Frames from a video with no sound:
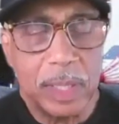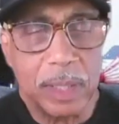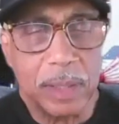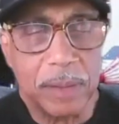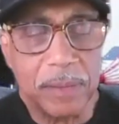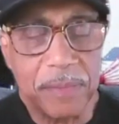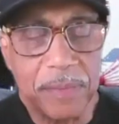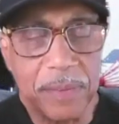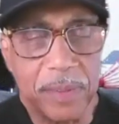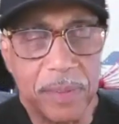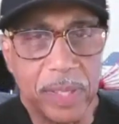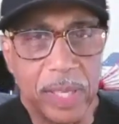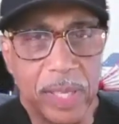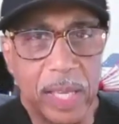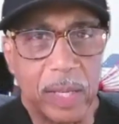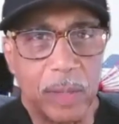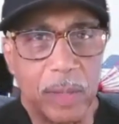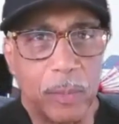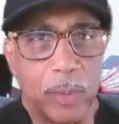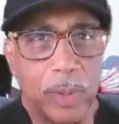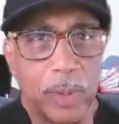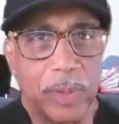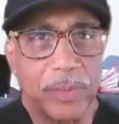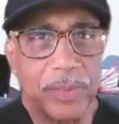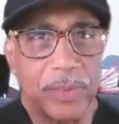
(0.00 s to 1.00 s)

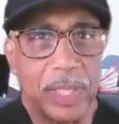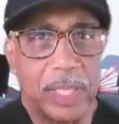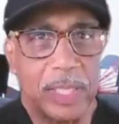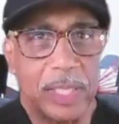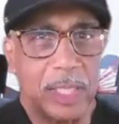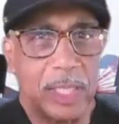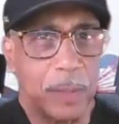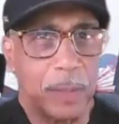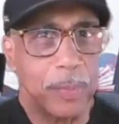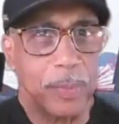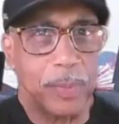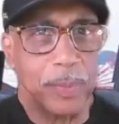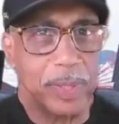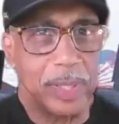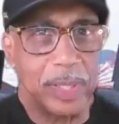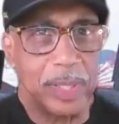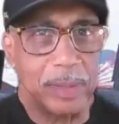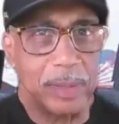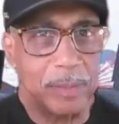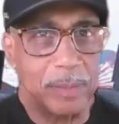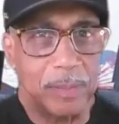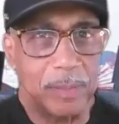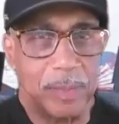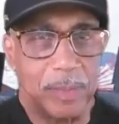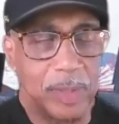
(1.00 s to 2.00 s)
affiliated with, they
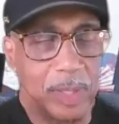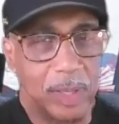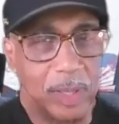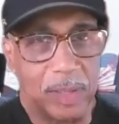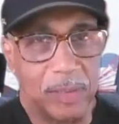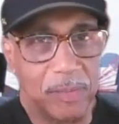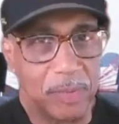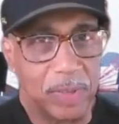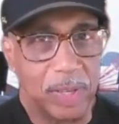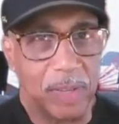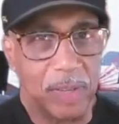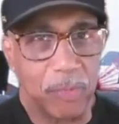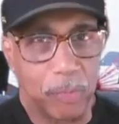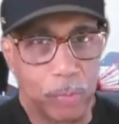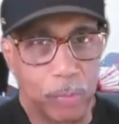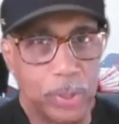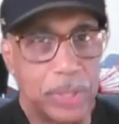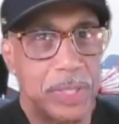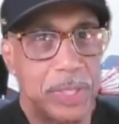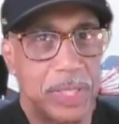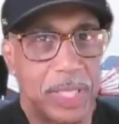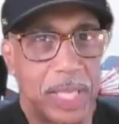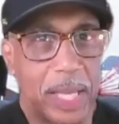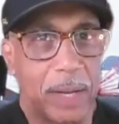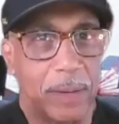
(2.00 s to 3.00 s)
typically, have
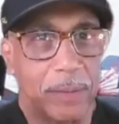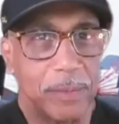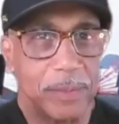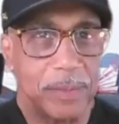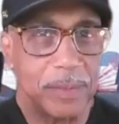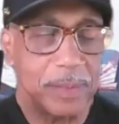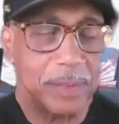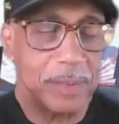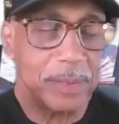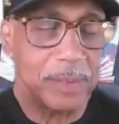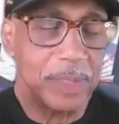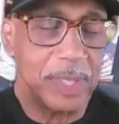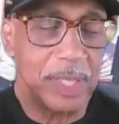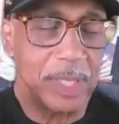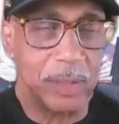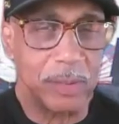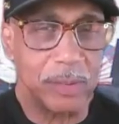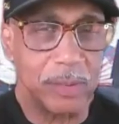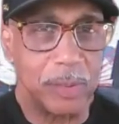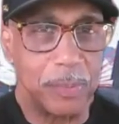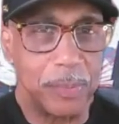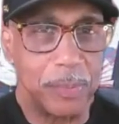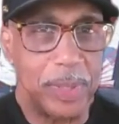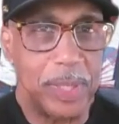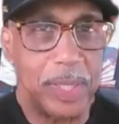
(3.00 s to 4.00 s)
reached out,
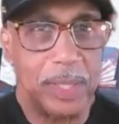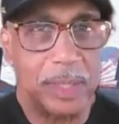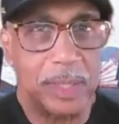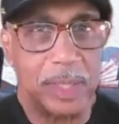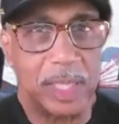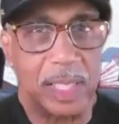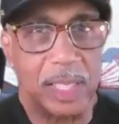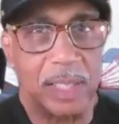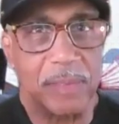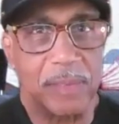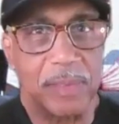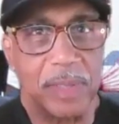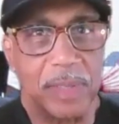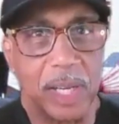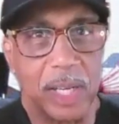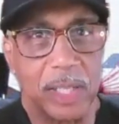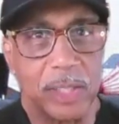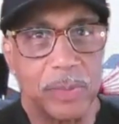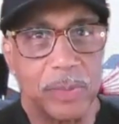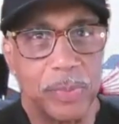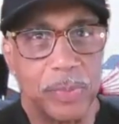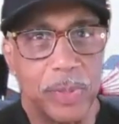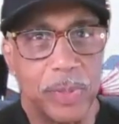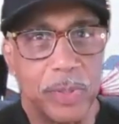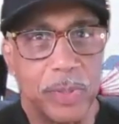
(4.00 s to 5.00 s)
to me to give
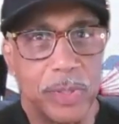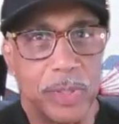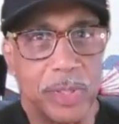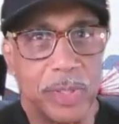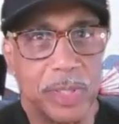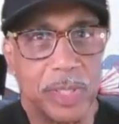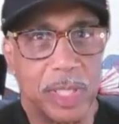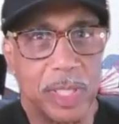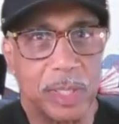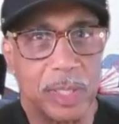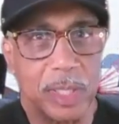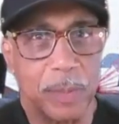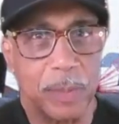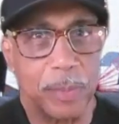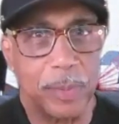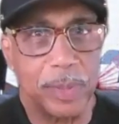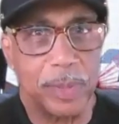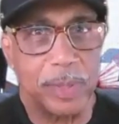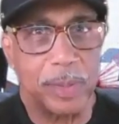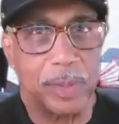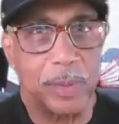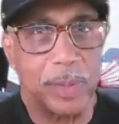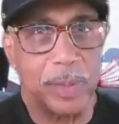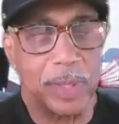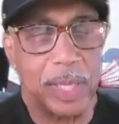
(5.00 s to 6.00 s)
contributions. They
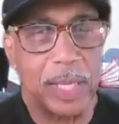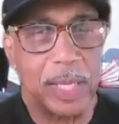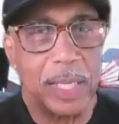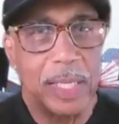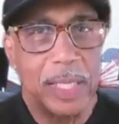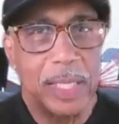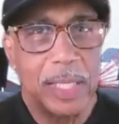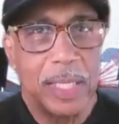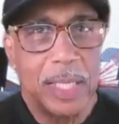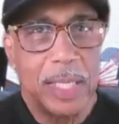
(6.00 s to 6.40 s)
typically do that.